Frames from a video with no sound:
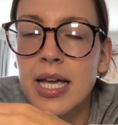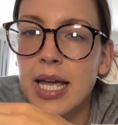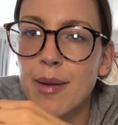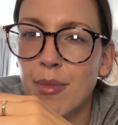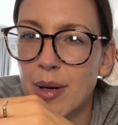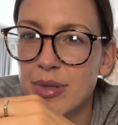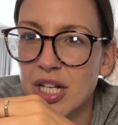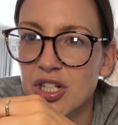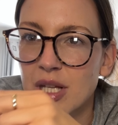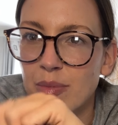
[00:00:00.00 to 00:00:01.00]
it might
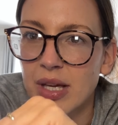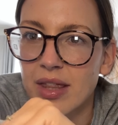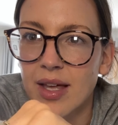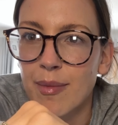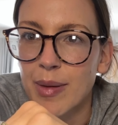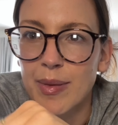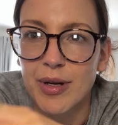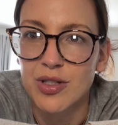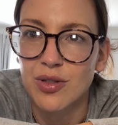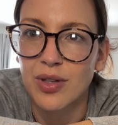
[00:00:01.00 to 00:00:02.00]
potentially be in there, maybe
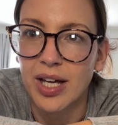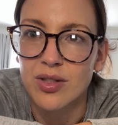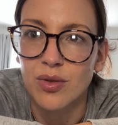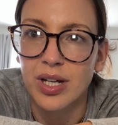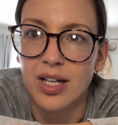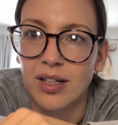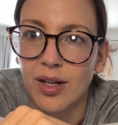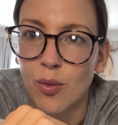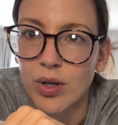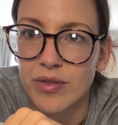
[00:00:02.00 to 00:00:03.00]
my suitcase or in
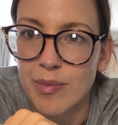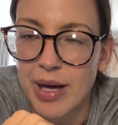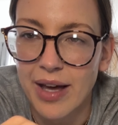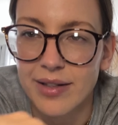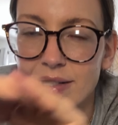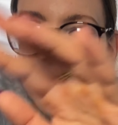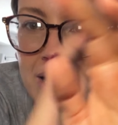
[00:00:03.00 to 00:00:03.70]
like one of the bags